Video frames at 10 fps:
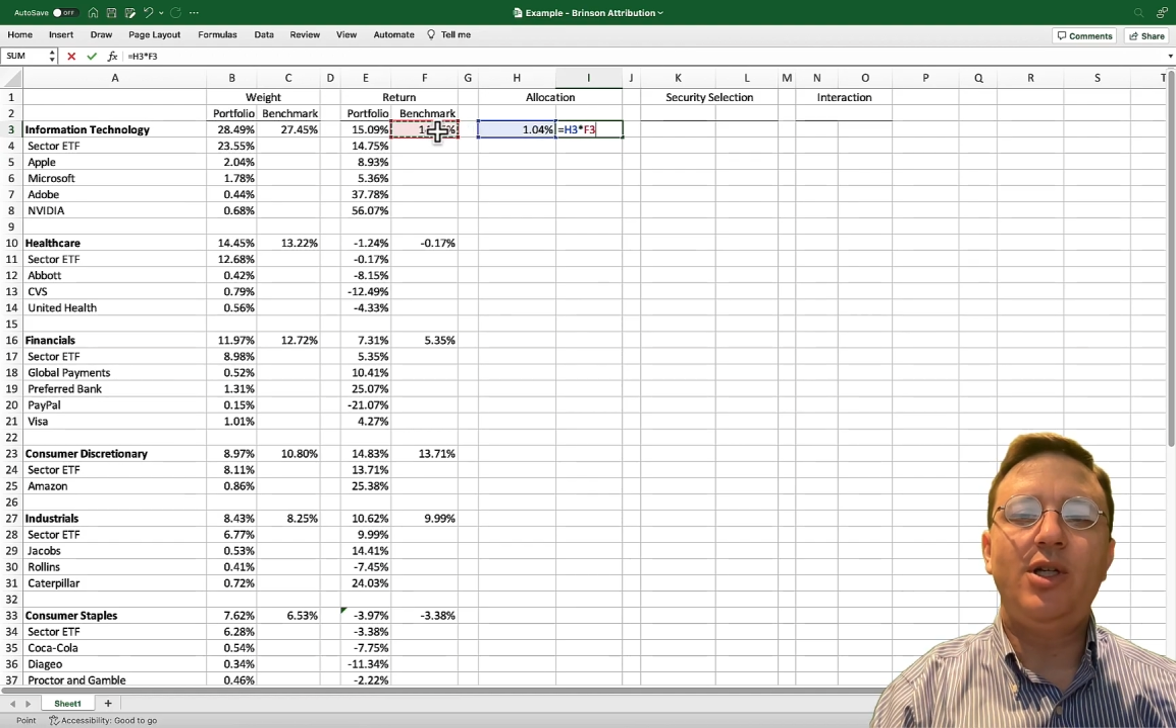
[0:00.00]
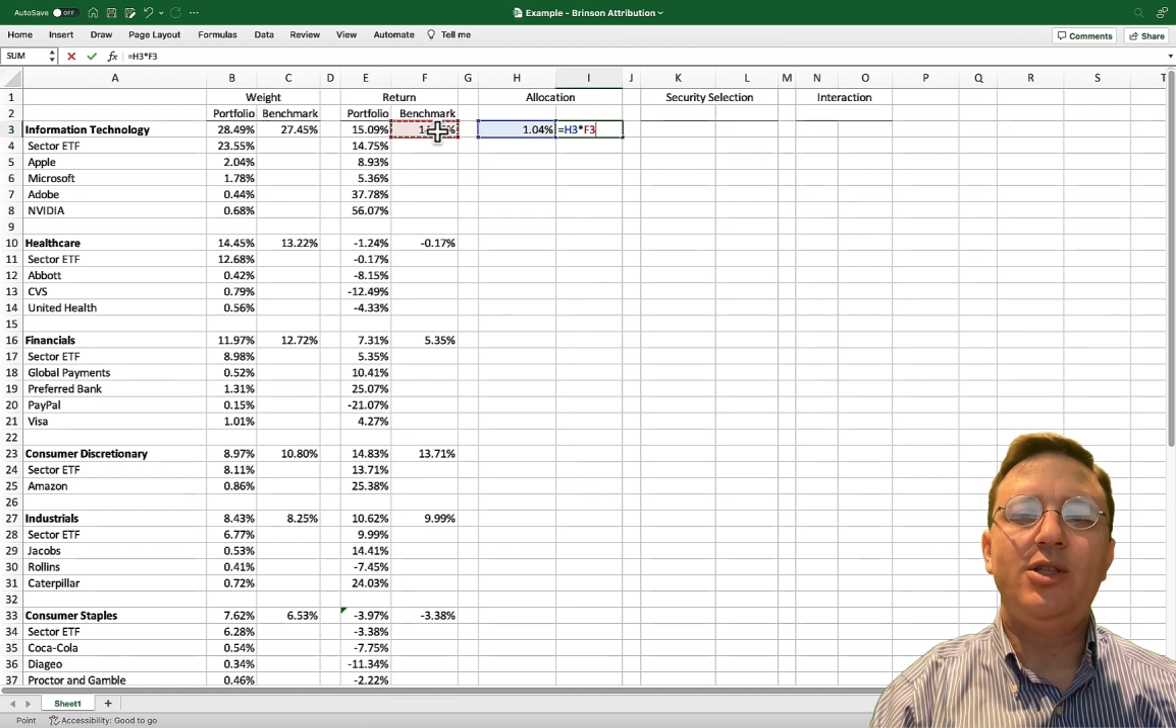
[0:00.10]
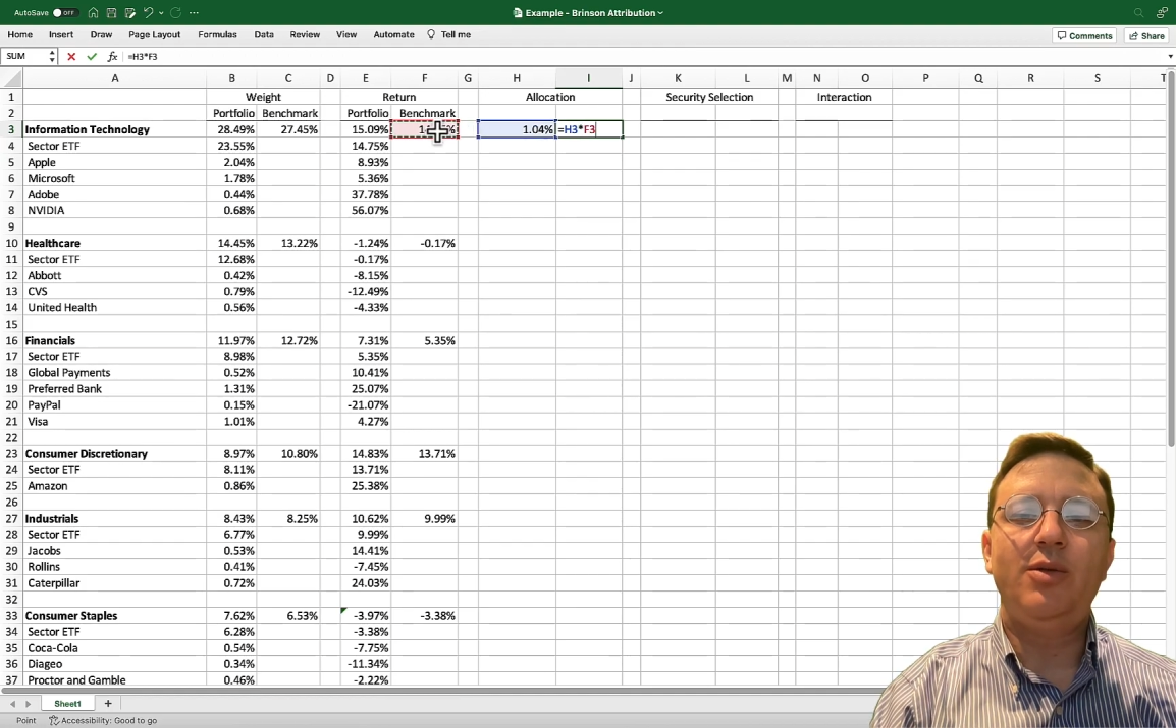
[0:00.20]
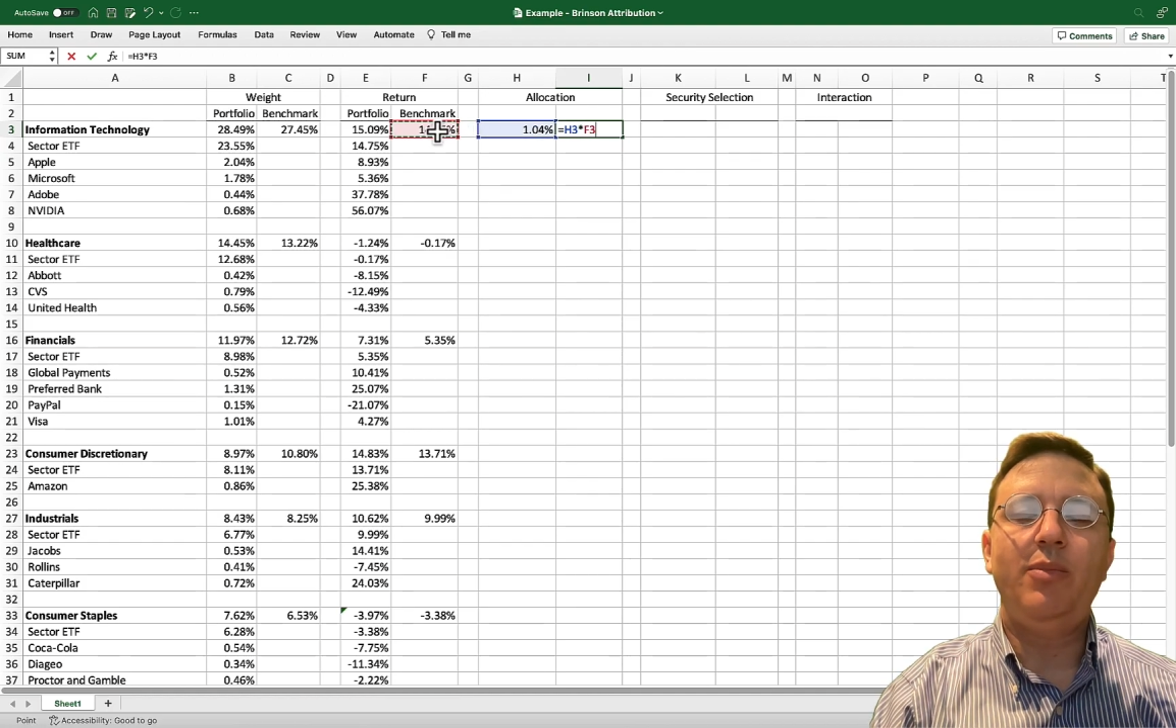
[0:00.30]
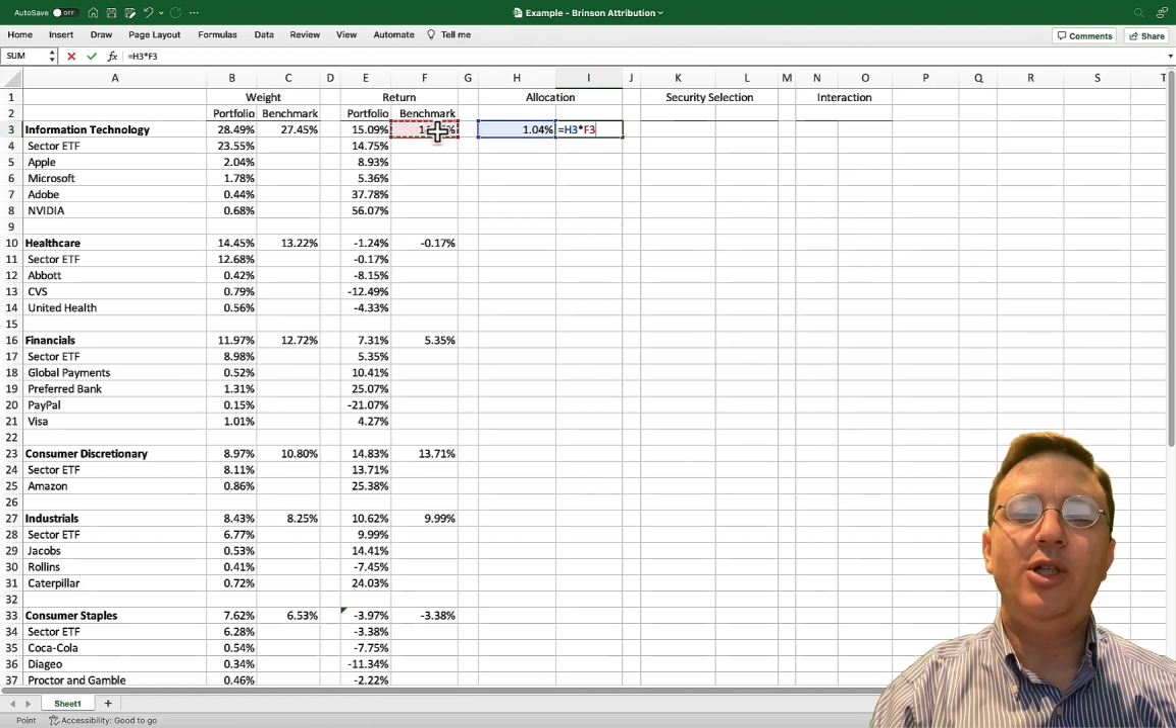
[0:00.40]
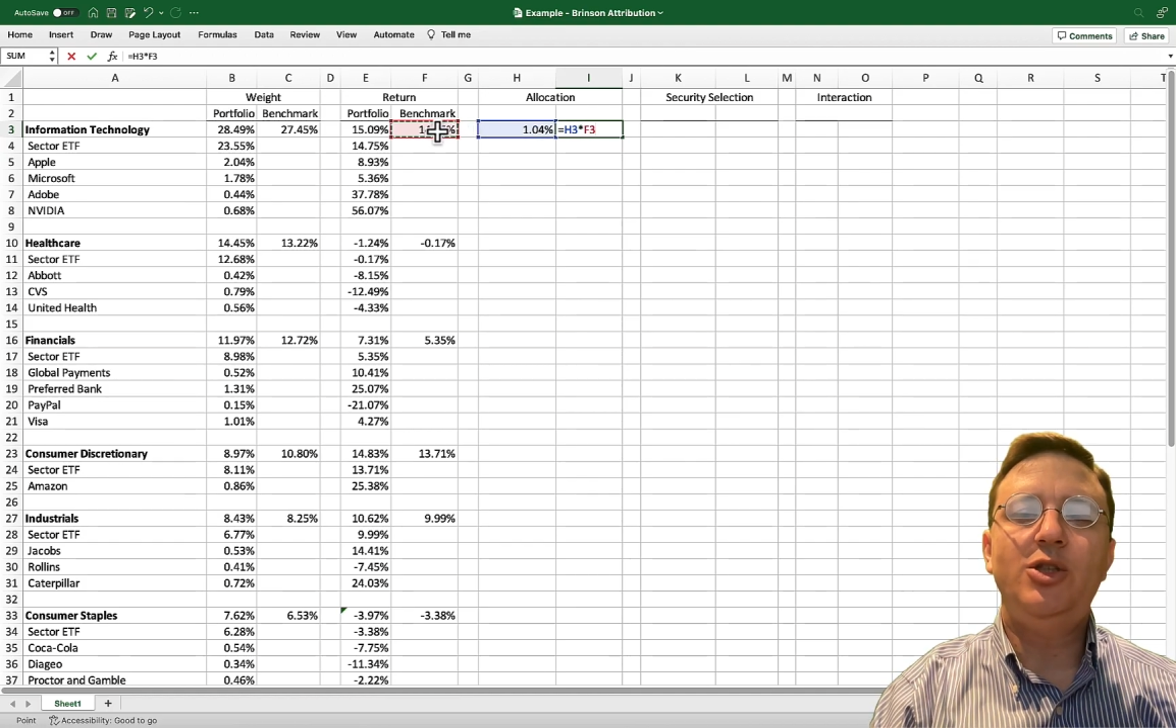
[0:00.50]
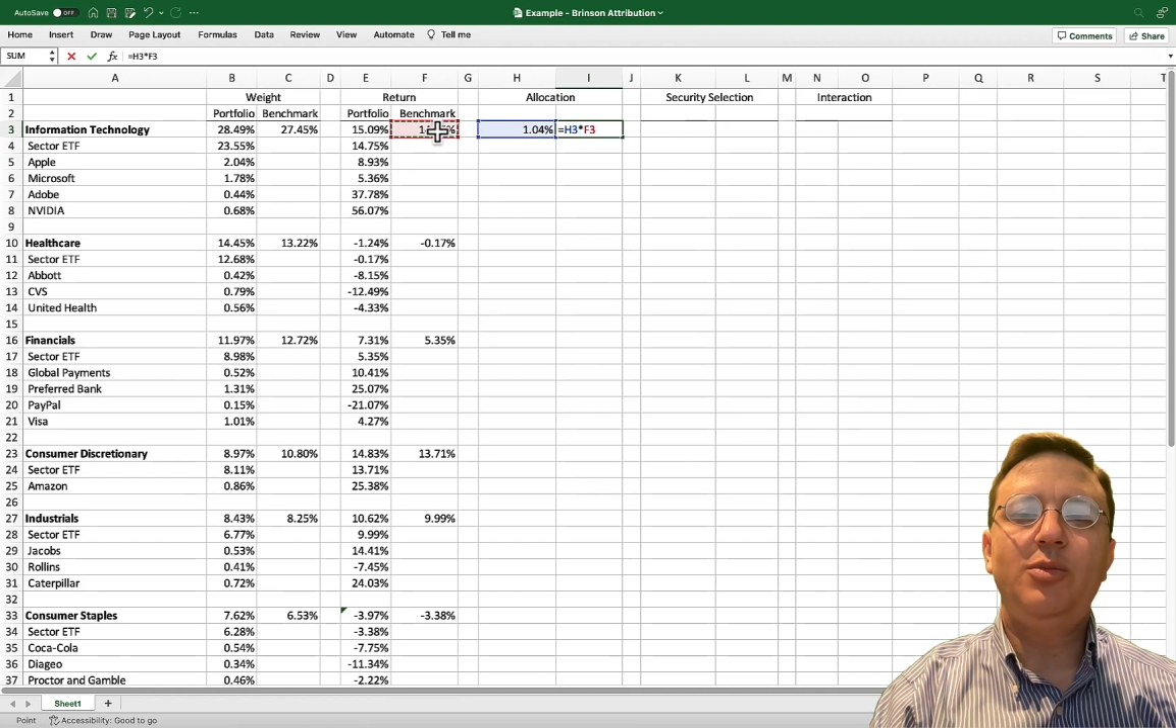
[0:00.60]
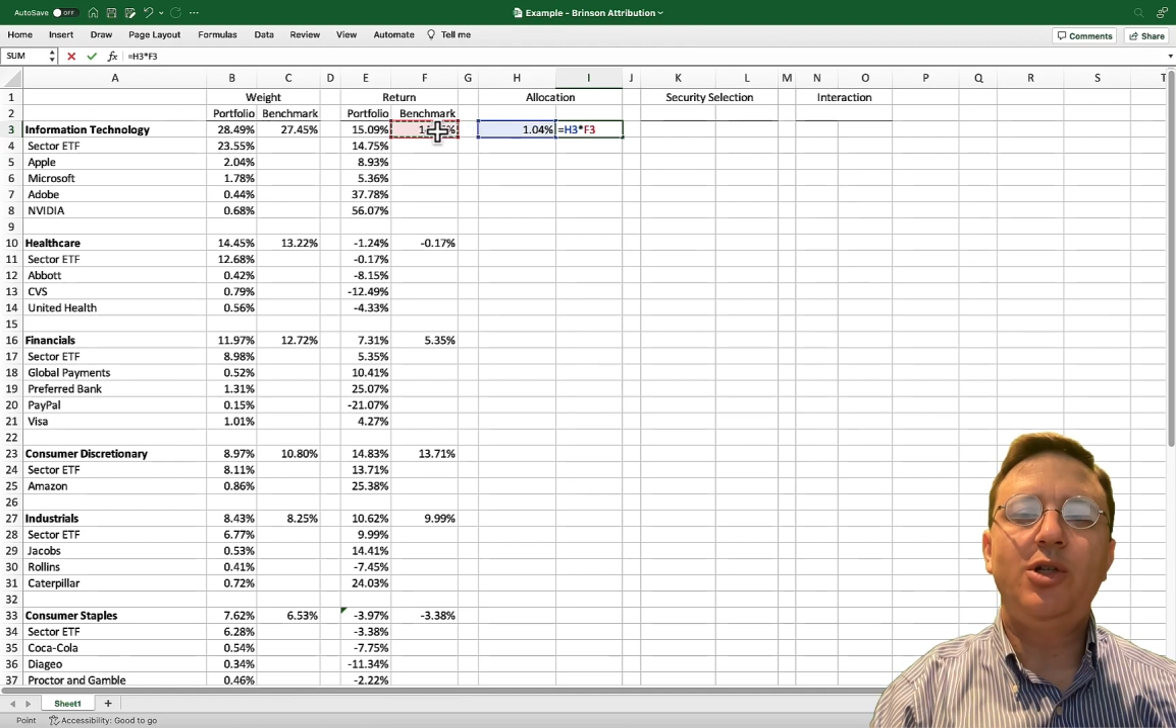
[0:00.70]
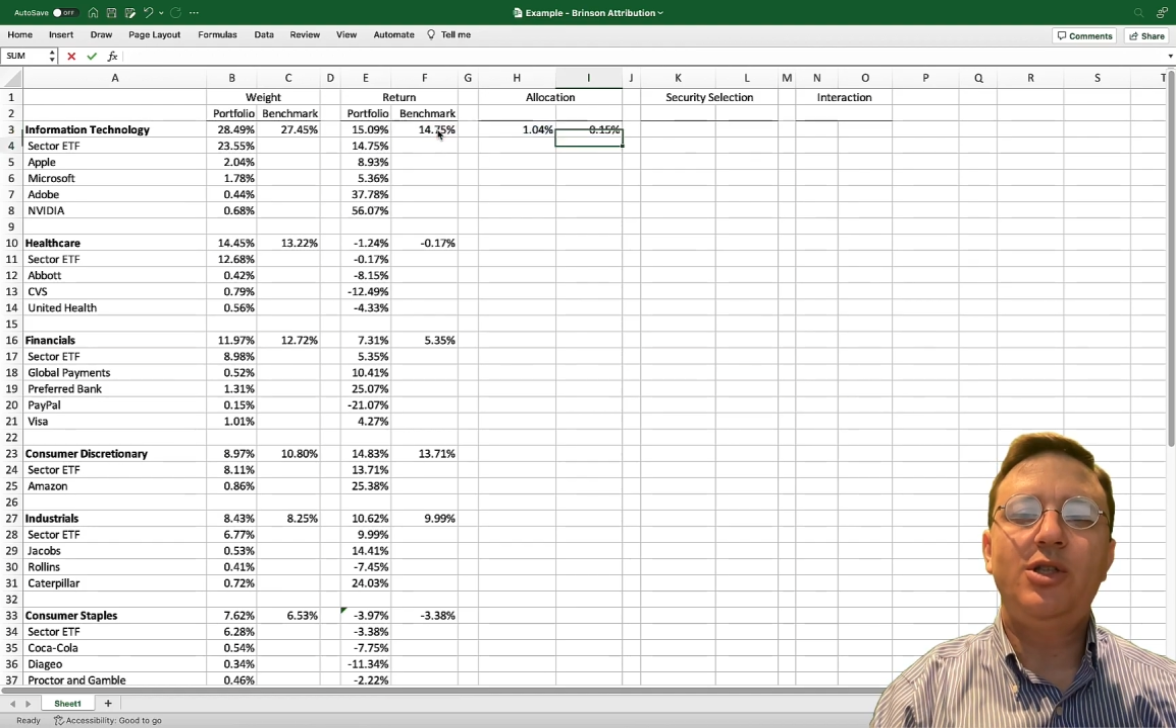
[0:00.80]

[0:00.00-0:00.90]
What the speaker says: as the benchmark